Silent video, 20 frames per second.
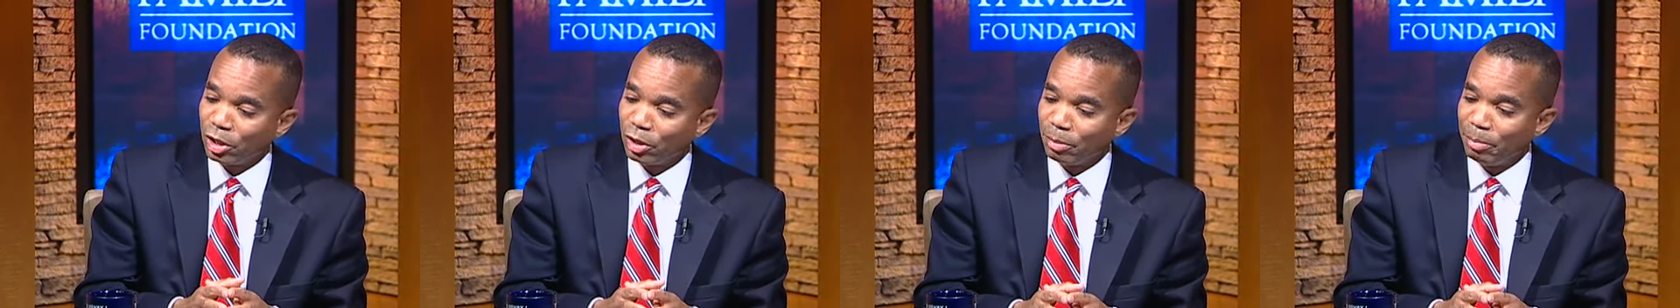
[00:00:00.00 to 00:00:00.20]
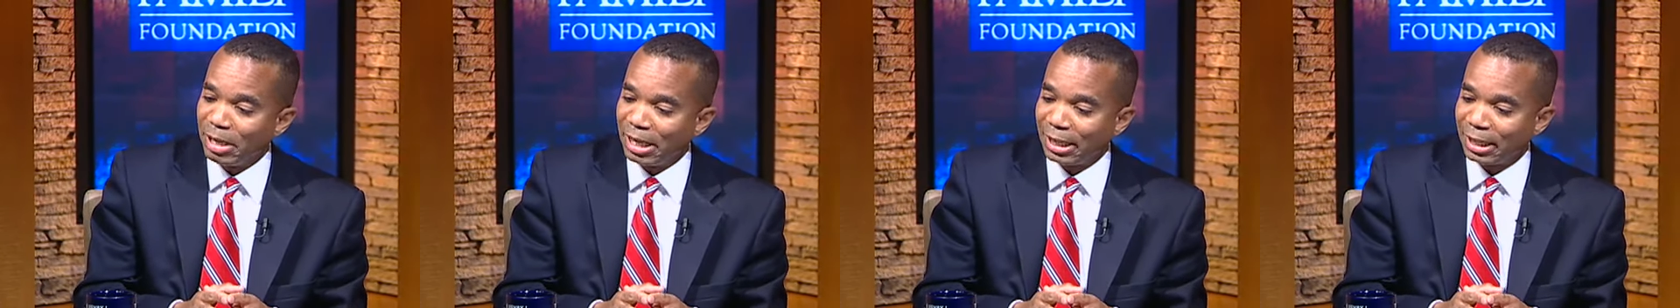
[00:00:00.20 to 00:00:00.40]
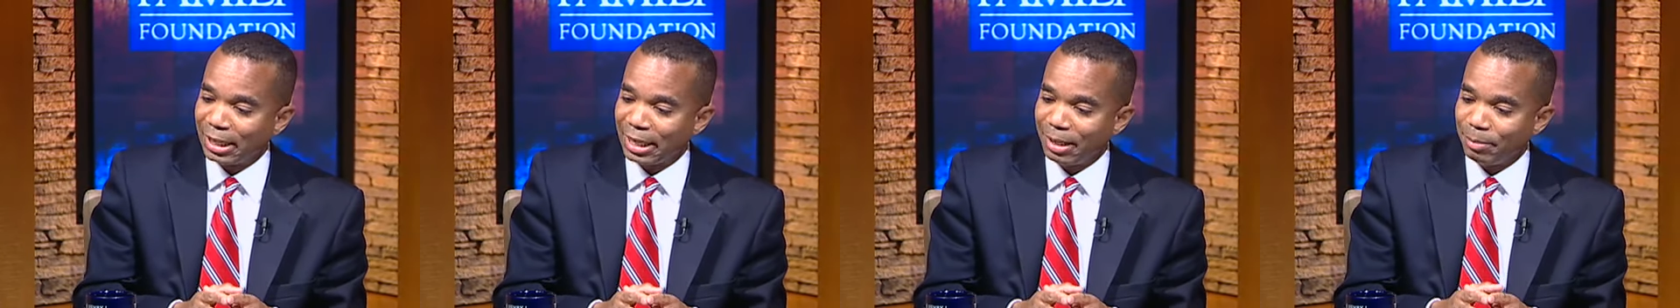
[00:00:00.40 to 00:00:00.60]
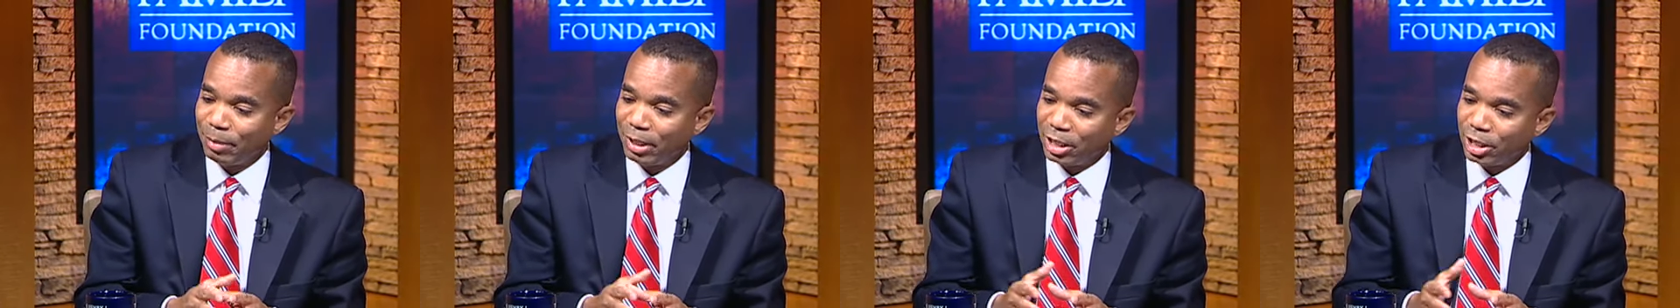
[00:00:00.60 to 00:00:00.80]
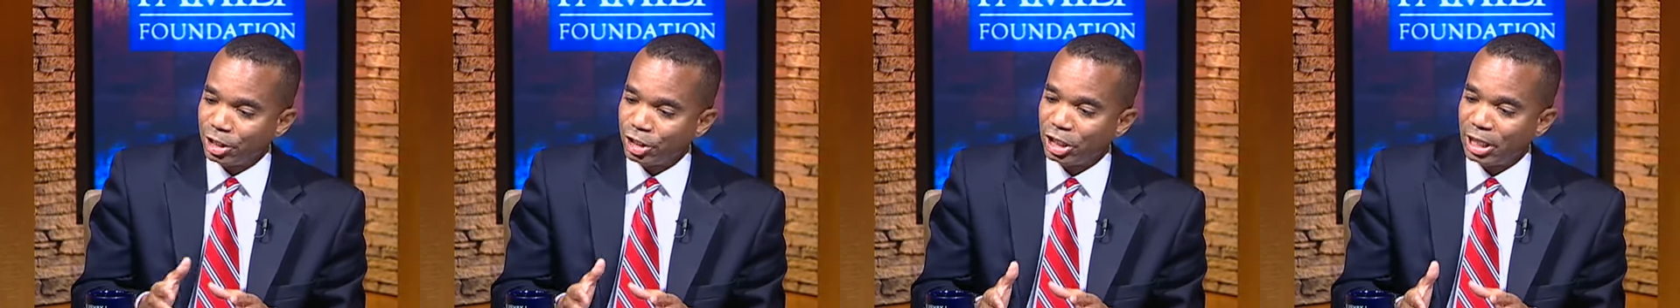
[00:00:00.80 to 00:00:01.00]
Medicaid
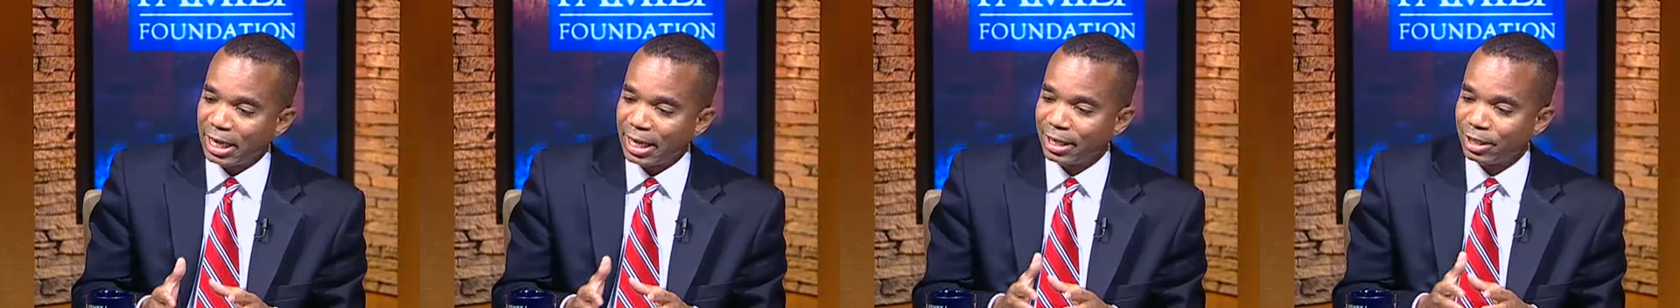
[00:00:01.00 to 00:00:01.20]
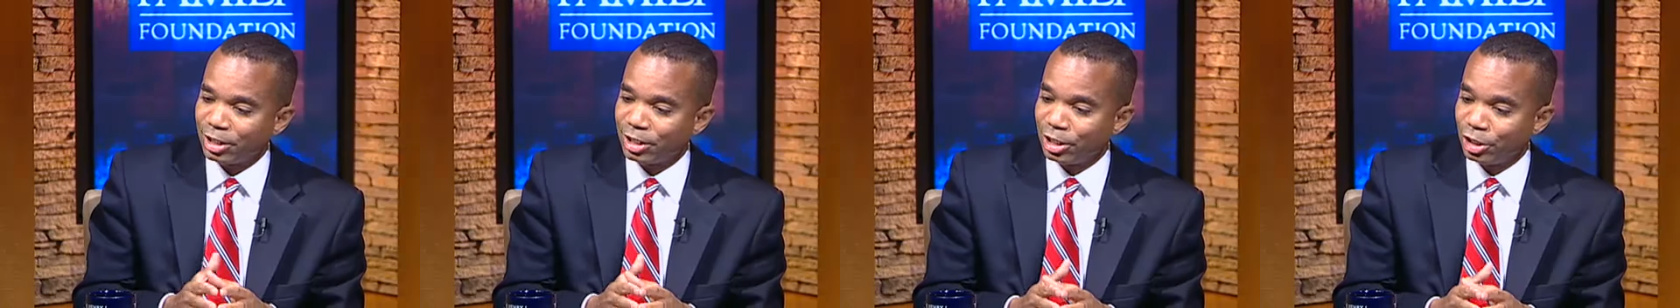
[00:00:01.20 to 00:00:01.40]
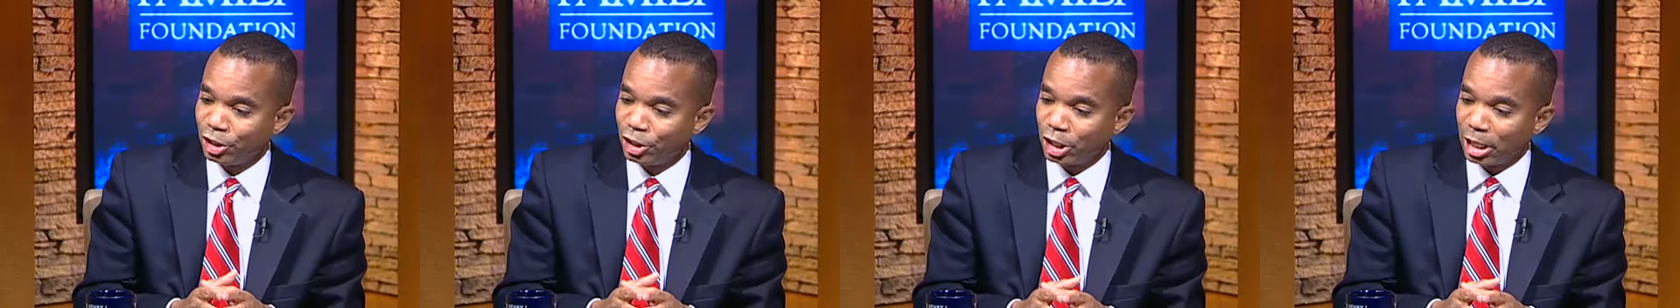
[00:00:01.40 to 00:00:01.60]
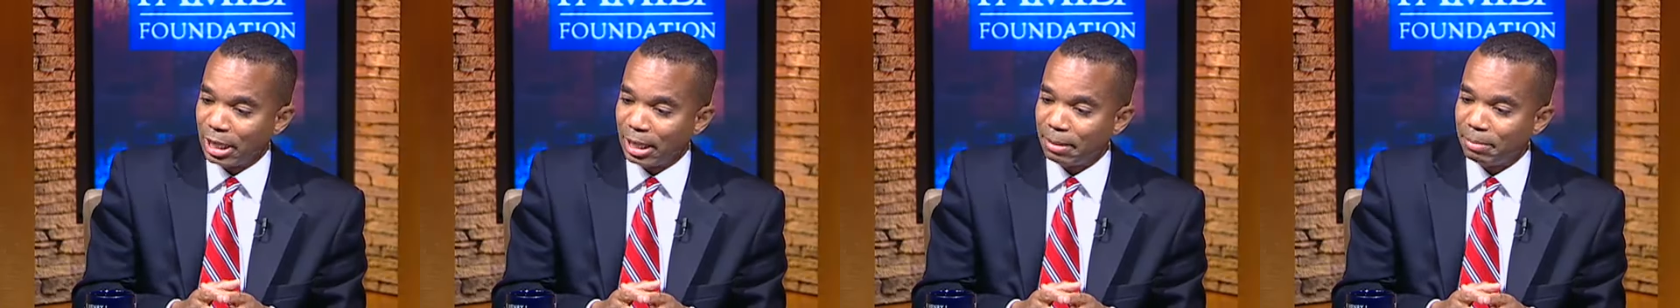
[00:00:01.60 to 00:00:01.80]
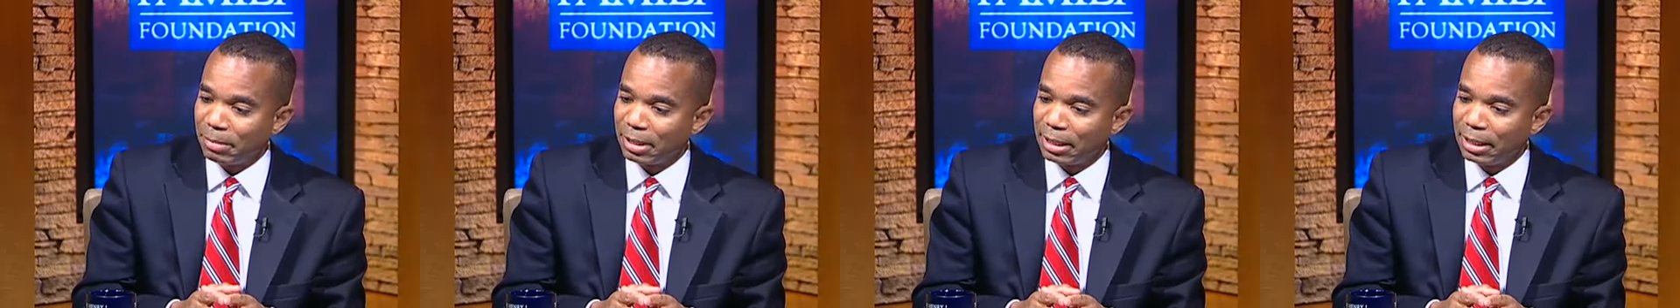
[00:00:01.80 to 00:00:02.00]
because she has this
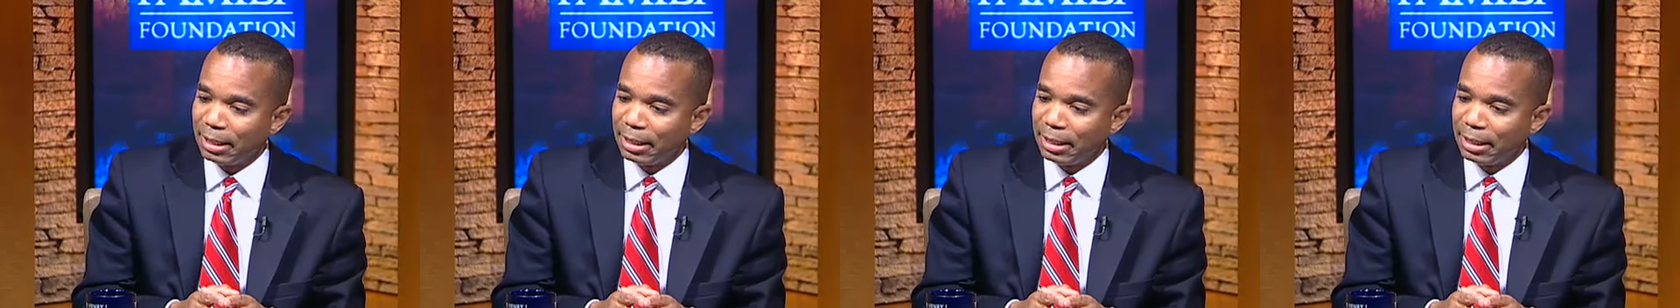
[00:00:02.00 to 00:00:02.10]
job.